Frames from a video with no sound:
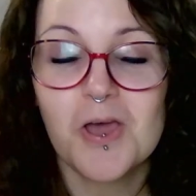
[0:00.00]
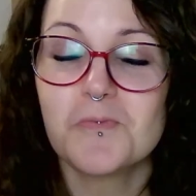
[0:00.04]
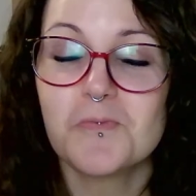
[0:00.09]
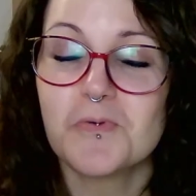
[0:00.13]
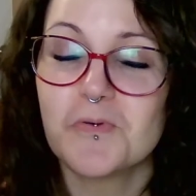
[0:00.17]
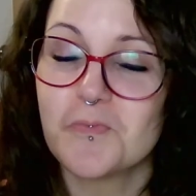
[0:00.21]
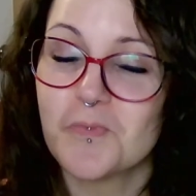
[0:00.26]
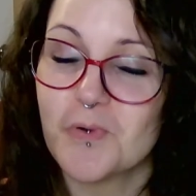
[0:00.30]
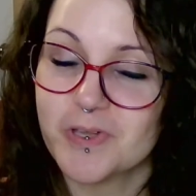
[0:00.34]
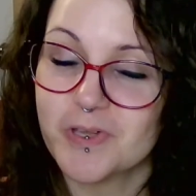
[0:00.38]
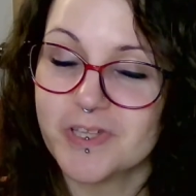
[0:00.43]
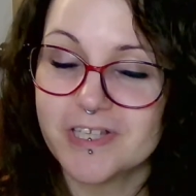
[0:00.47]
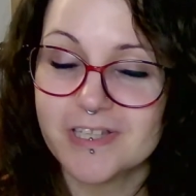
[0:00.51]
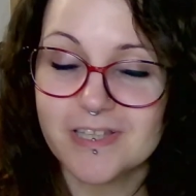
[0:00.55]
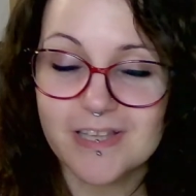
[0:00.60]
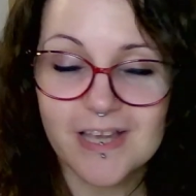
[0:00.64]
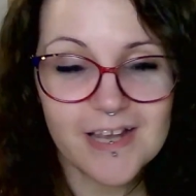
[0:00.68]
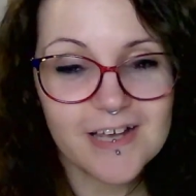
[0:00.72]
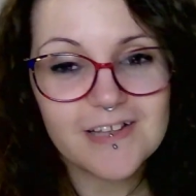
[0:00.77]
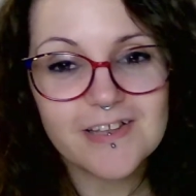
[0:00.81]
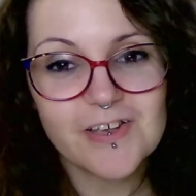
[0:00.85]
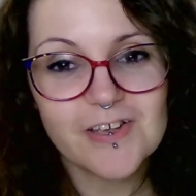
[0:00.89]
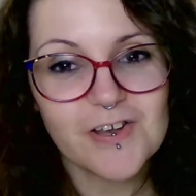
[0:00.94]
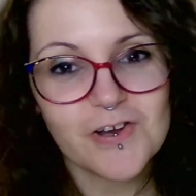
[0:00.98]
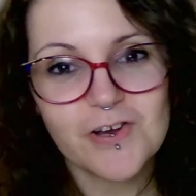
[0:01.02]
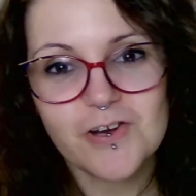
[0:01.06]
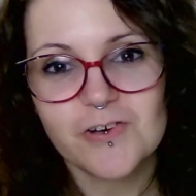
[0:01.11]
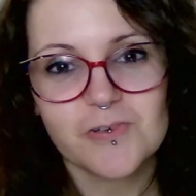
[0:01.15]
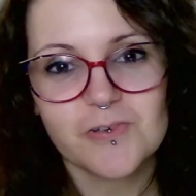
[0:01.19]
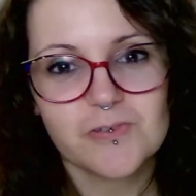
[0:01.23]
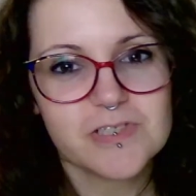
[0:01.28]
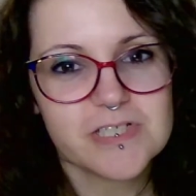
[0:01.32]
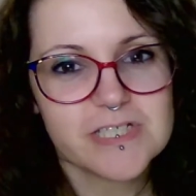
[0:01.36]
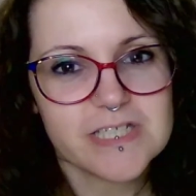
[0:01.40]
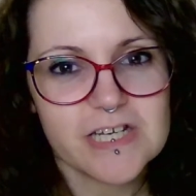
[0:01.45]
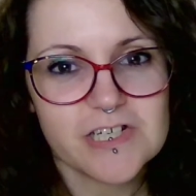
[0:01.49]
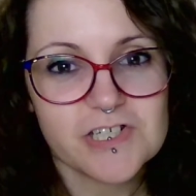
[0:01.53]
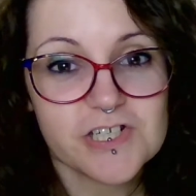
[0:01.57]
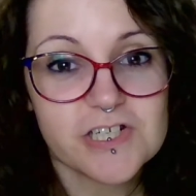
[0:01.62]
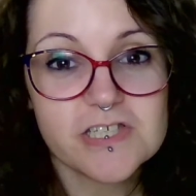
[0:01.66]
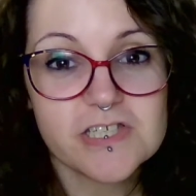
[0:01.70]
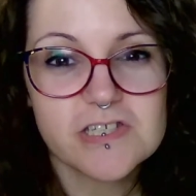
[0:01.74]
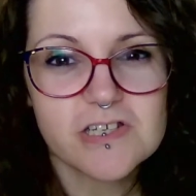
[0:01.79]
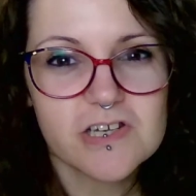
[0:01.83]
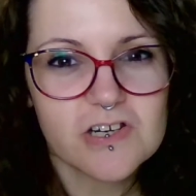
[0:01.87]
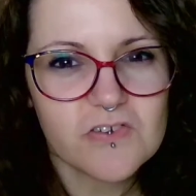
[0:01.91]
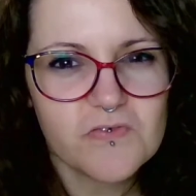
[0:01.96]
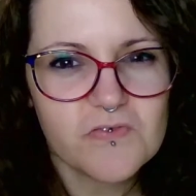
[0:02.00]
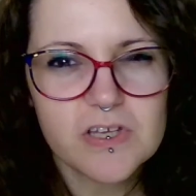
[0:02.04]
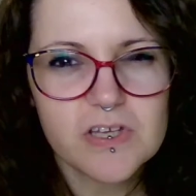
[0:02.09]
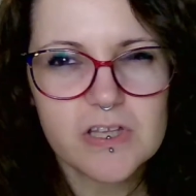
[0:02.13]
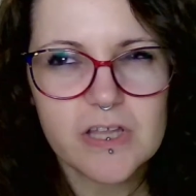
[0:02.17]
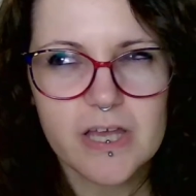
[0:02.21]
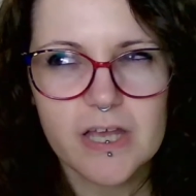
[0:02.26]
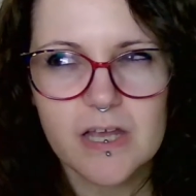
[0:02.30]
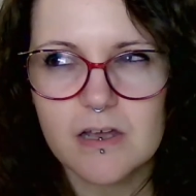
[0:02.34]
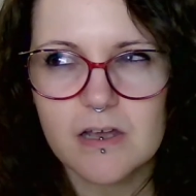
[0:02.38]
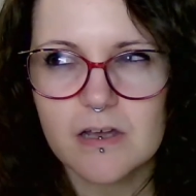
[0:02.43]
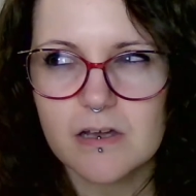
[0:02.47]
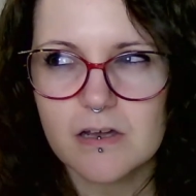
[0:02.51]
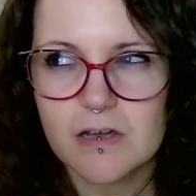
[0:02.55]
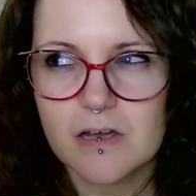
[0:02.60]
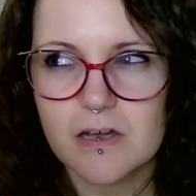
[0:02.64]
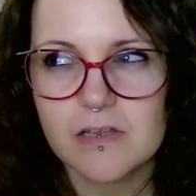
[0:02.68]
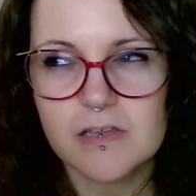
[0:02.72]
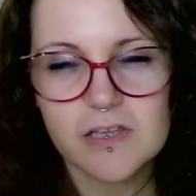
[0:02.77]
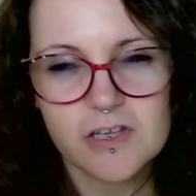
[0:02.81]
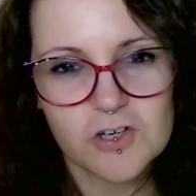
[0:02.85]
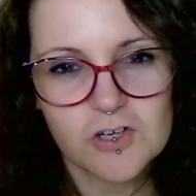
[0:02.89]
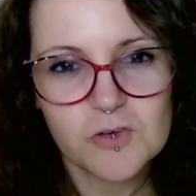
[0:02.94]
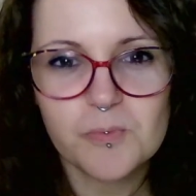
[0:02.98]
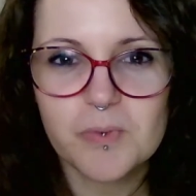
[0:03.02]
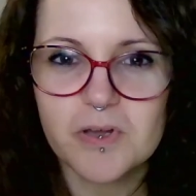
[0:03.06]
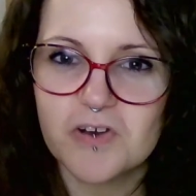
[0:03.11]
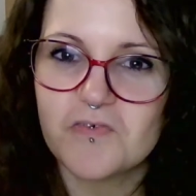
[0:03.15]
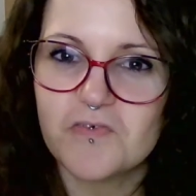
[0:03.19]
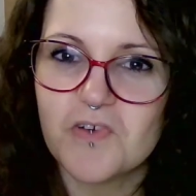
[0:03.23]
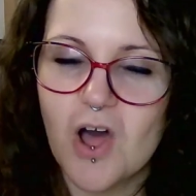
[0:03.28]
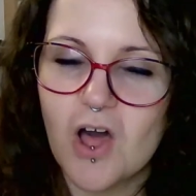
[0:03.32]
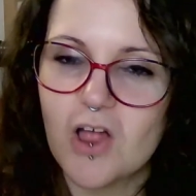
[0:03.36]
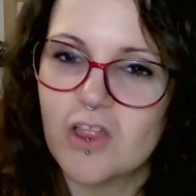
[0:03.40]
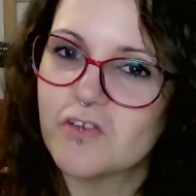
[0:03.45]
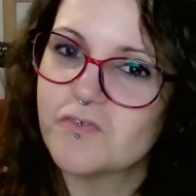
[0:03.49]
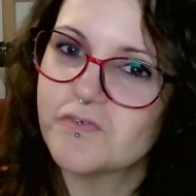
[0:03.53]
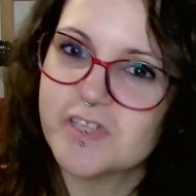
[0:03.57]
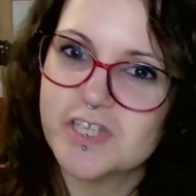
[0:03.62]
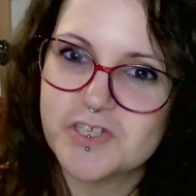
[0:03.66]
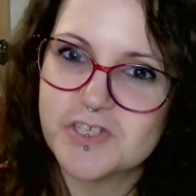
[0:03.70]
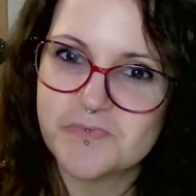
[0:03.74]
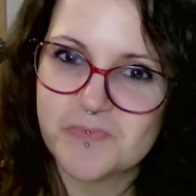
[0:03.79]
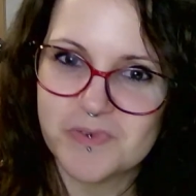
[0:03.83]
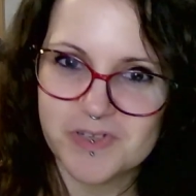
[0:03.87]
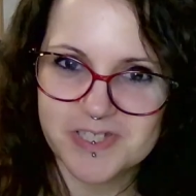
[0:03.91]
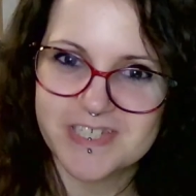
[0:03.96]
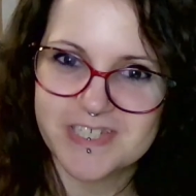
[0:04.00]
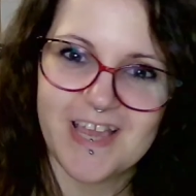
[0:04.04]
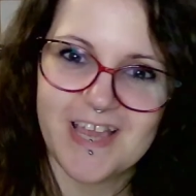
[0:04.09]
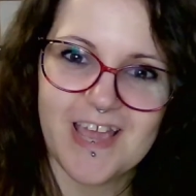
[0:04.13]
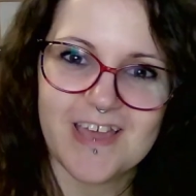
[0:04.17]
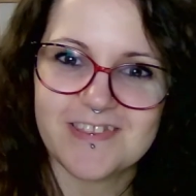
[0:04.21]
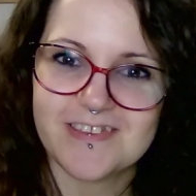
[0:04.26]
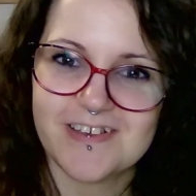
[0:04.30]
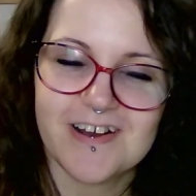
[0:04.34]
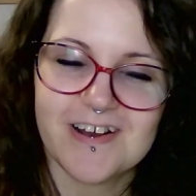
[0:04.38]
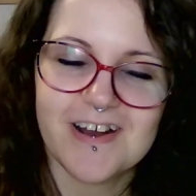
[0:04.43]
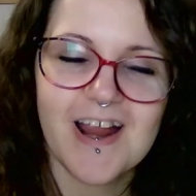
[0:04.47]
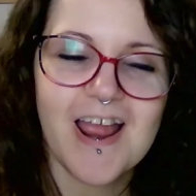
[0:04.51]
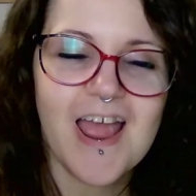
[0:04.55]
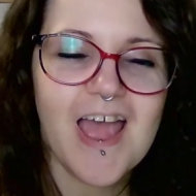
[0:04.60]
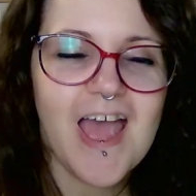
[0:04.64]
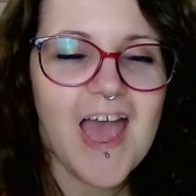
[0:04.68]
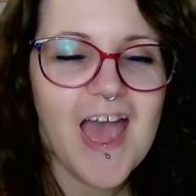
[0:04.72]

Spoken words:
But more than likely, your session is going to feel like a little bit of all of these put together.